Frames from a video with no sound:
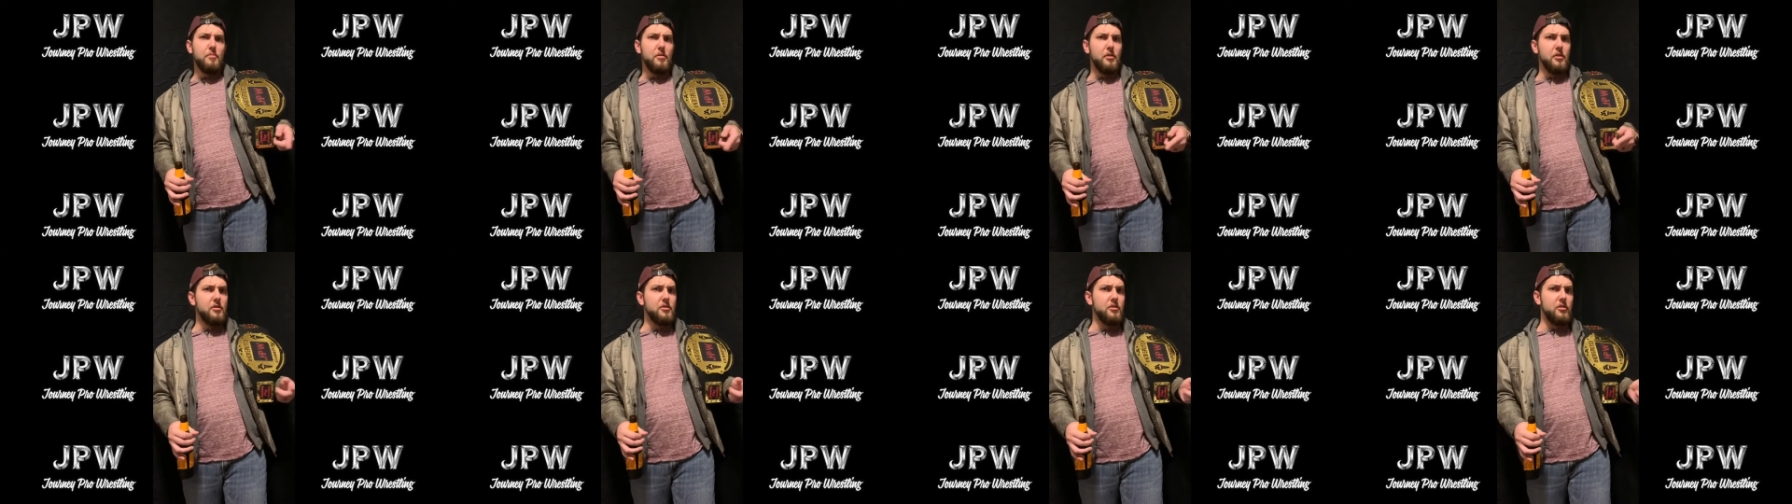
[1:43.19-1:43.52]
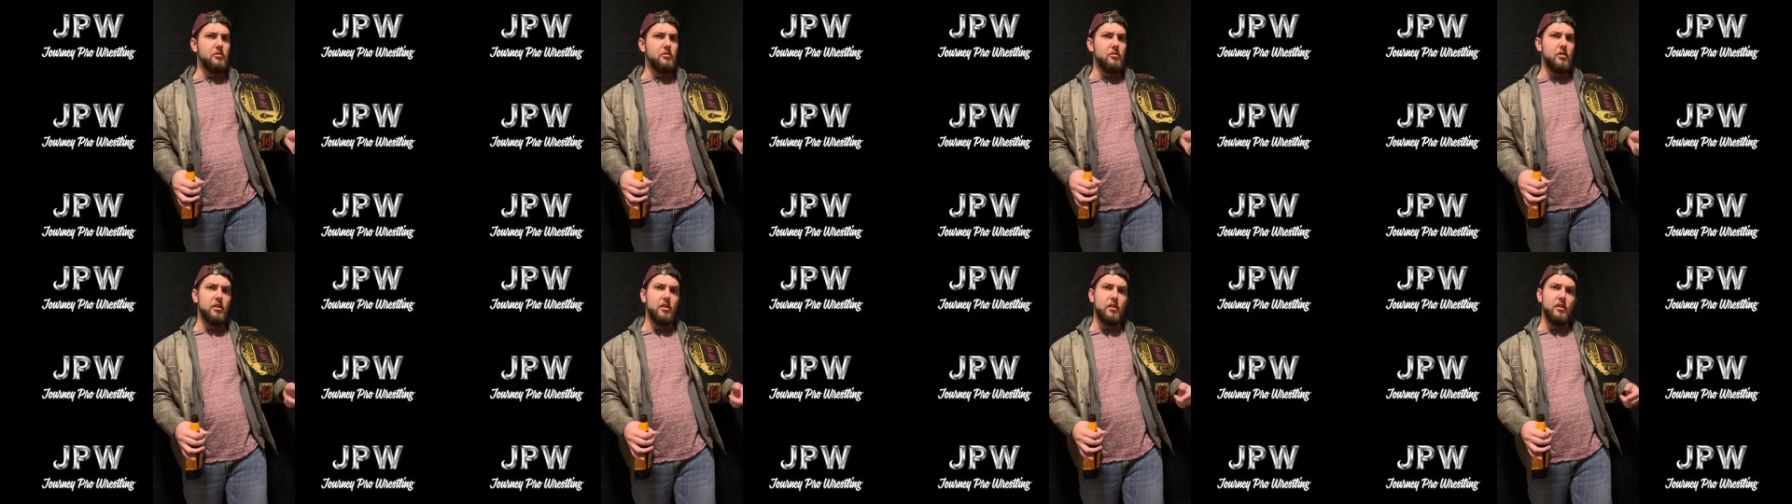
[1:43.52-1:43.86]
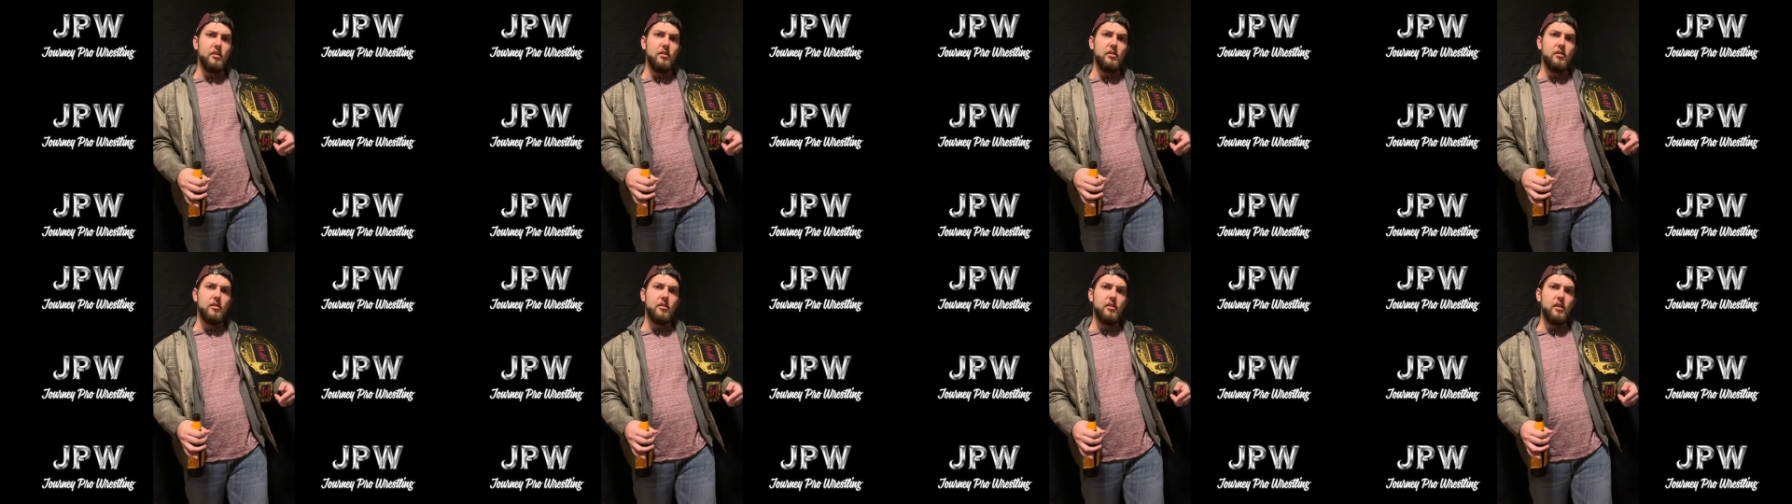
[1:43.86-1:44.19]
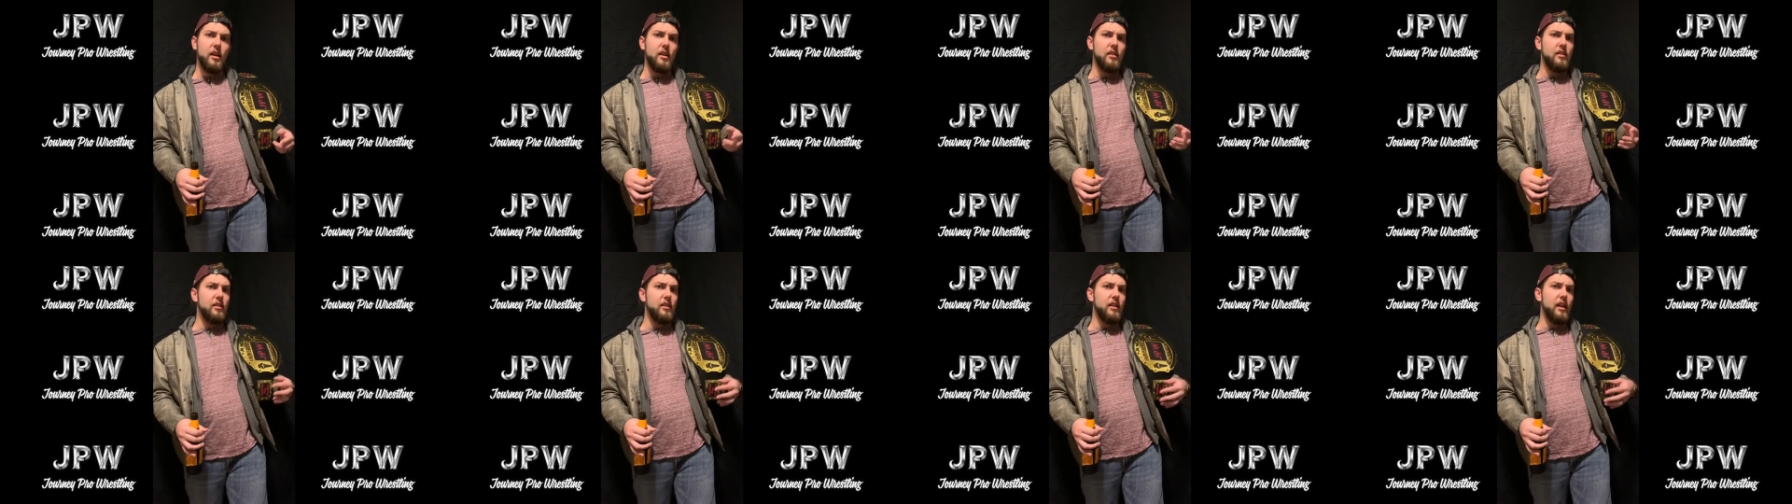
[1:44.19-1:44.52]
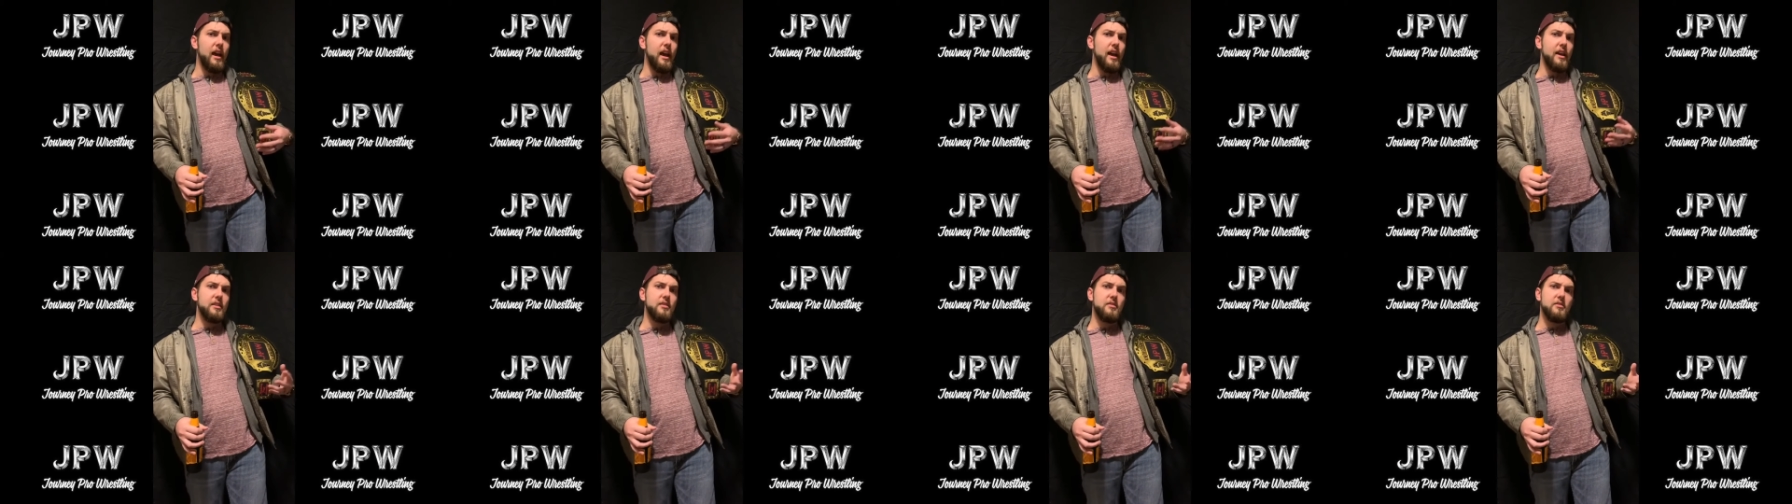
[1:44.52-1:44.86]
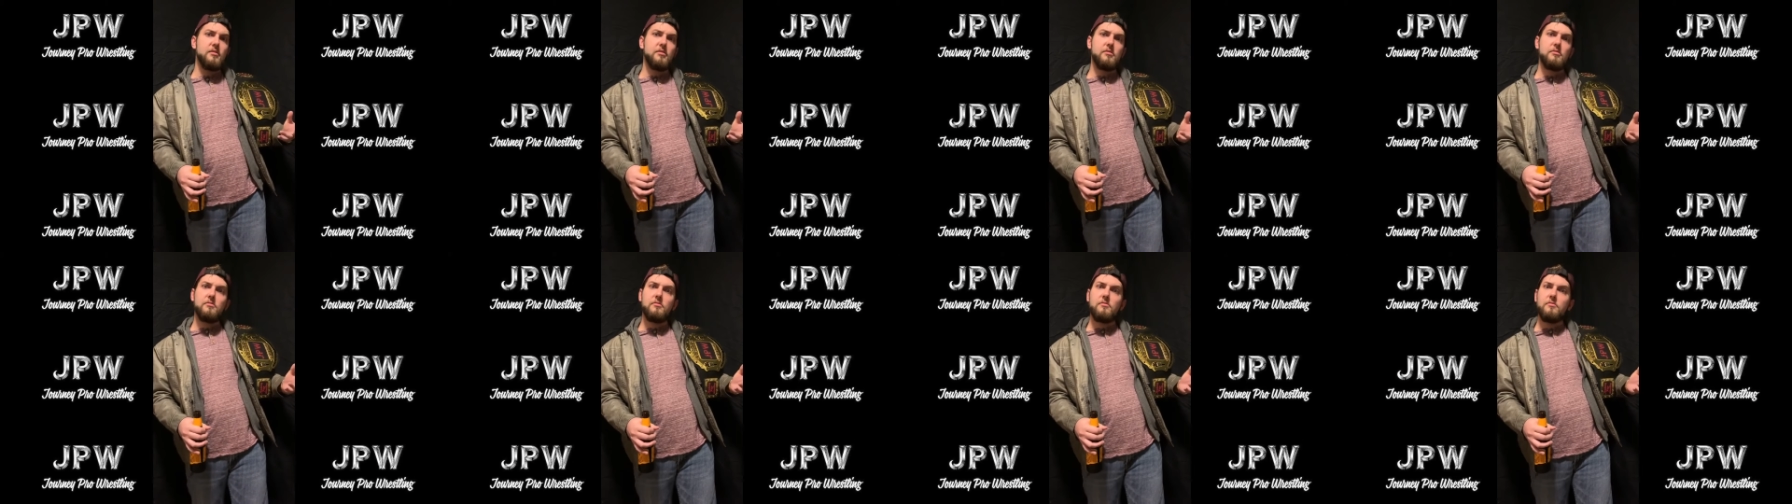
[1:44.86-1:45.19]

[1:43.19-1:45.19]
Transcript: persona in the last